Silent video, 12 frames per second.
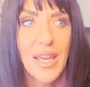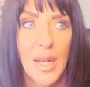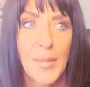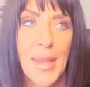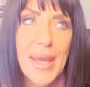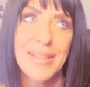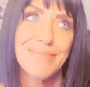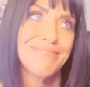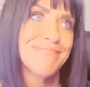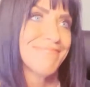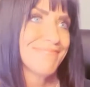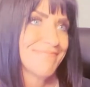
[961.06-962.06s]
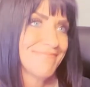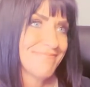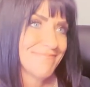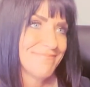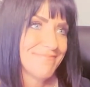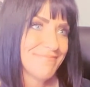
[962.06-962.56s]
And I'm like,
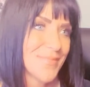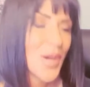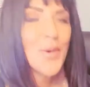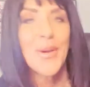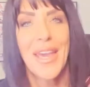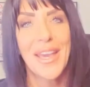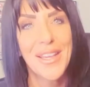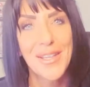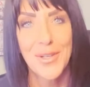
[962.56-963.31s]
okay,